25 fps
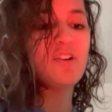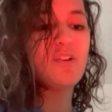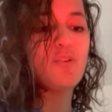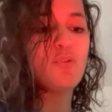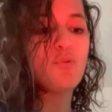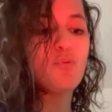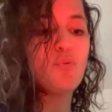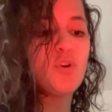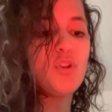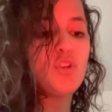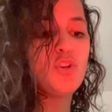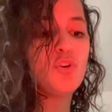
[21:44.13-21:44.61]

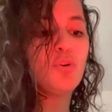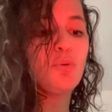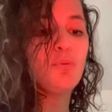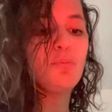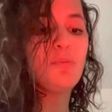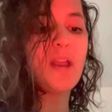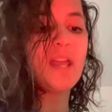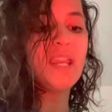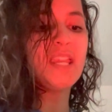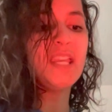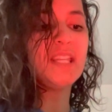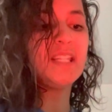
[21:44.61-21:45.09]
when you're
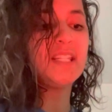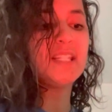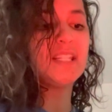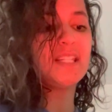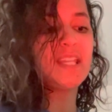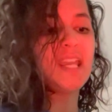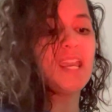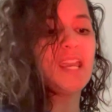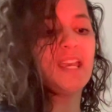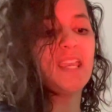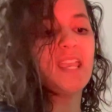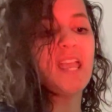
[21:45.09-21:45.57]
ready
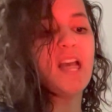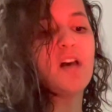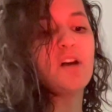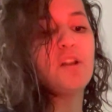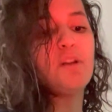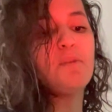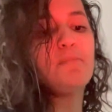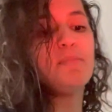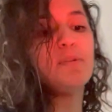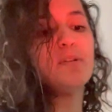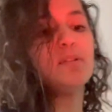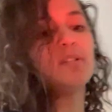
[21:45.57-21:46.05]
to take
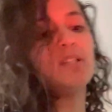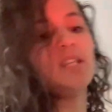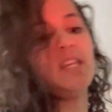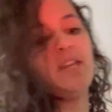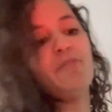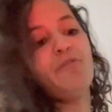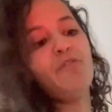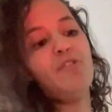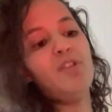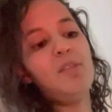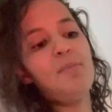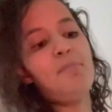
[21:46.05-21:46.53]

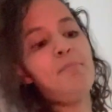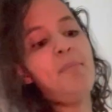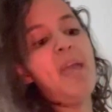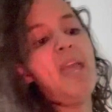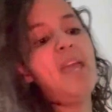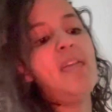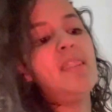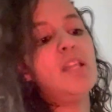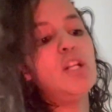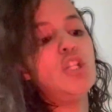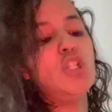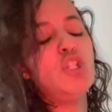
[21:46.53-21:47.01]
accountability for the
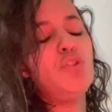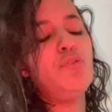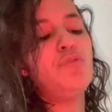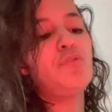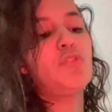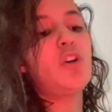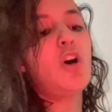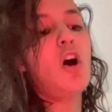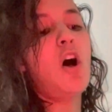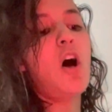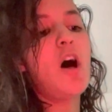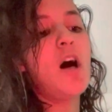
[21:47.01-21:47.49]
pain that
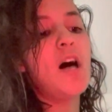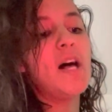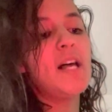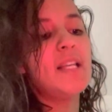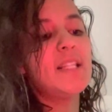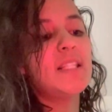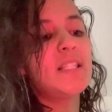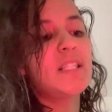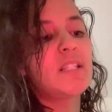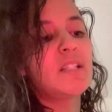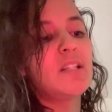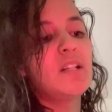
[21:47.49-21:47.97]
you've
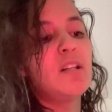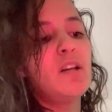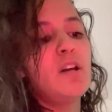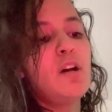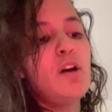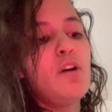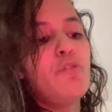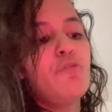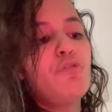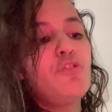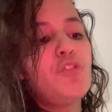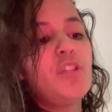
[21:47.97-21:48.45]
caused,
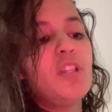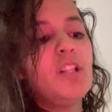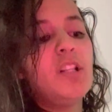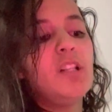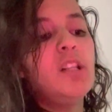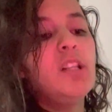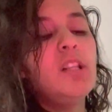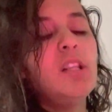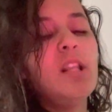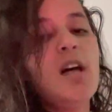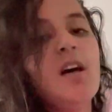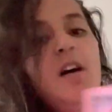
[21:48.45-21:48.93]
for the
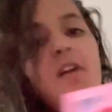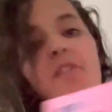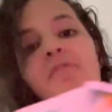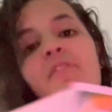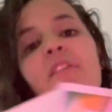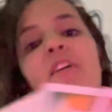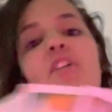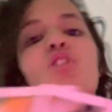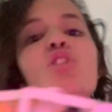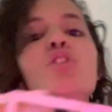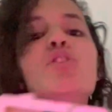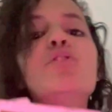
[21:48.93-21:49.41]

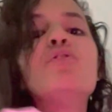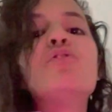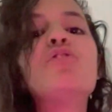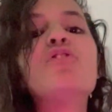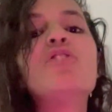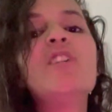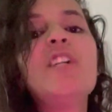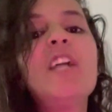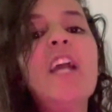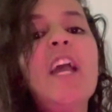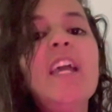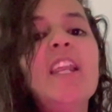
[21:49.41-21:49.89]
love that you've
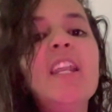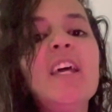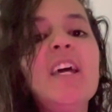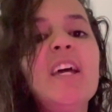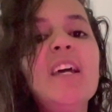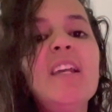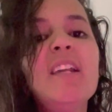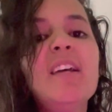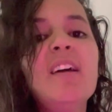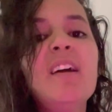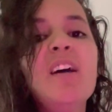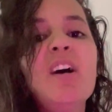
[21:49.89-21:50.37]

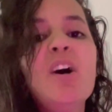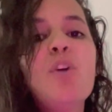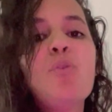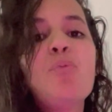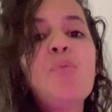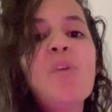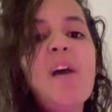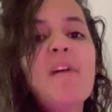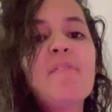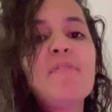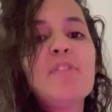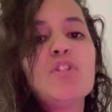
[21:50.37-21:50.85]
created.
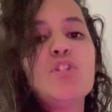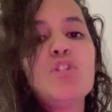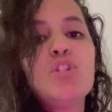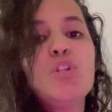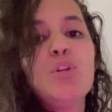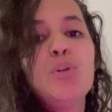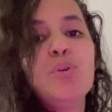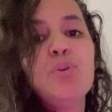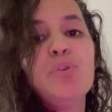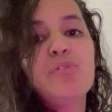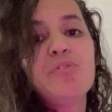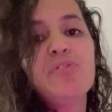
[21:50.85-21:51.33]
We have the
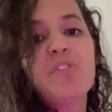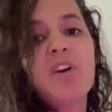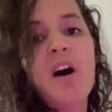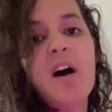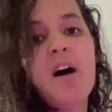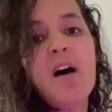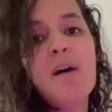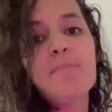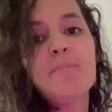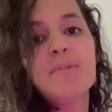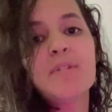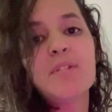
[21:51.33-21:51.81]
Two of
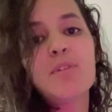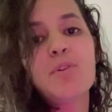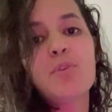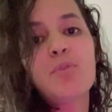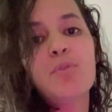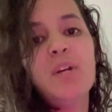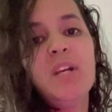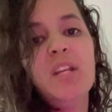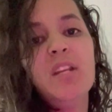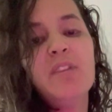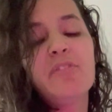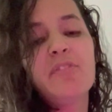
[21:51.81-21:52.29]
Cups, the
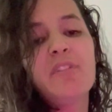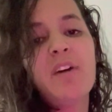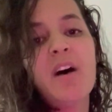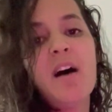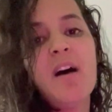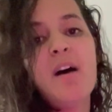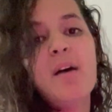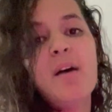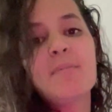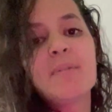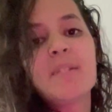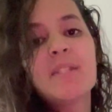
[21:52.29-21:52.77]
Queen of
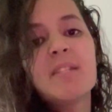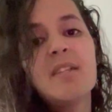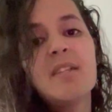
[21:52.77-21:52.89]
Cups,